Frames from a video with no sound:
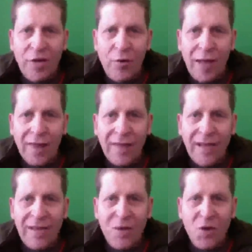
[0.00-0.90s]
and throughout the
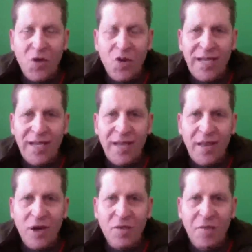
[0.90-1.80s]
day, and you're seeing
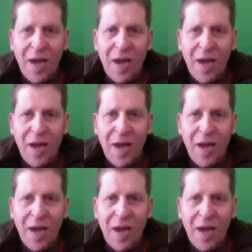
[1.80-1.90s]
those